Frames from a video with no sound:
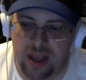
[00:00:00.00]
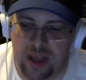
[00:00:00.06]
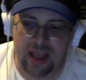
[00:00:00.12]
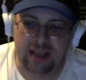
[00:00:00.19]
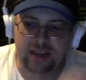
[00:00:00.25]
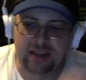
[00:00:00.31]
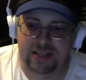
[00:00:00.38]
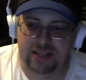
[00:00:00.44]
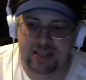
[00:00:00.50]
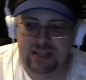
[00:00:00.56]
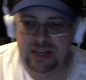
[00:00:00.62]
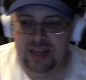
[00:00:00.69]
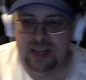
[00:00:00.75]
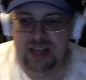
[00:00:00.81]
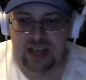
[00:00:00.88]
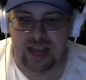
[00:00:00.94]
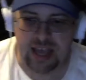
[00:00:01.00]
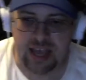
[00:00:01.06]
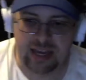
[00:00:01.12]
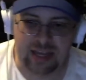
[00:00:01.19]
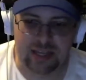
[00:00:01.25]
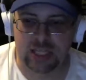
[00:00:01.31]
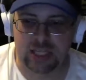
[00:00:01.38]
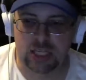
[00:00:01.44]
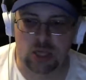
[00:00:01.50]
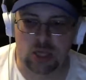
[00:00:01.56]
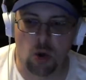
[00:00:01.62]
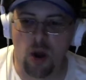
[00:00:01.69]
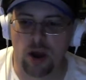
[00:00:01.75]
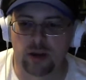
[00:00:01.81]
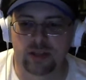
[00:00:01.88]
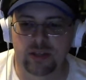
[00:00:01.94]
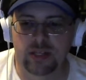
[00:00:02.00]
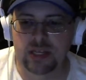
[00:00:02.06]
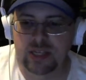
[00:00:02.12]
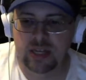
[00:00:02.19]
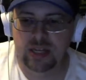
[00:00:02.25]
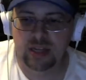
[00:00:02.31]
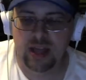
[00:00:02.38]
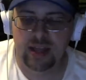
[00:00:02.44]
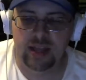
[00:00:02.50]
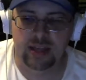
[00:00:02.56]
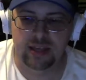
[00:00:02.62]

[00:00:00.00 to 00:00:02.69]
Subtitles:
It is so un-Disney-like.